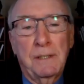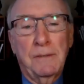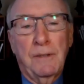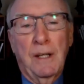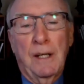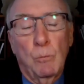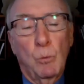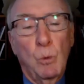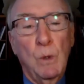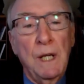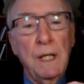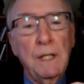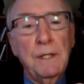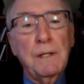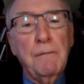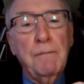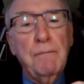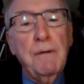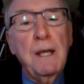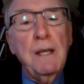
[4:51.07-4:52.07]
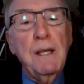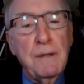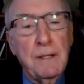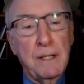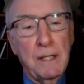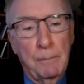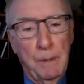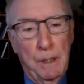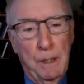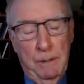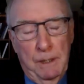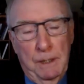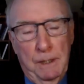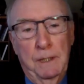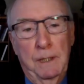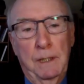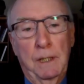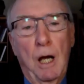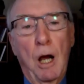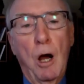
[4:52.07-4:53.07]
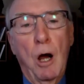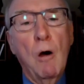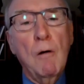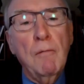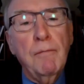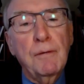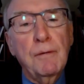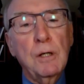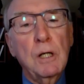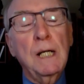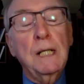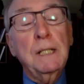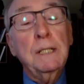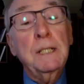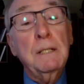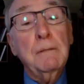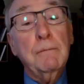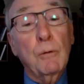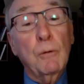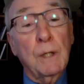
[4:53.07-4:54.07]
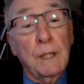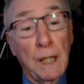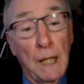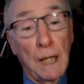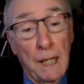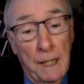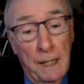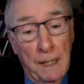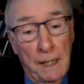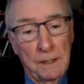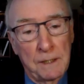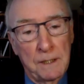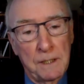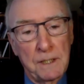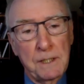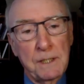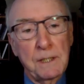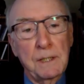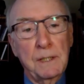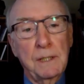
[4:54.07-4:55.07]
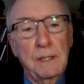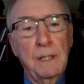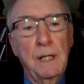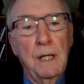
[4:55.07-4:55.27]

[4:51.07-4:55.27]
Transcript: that we in the faith community offer a different lens,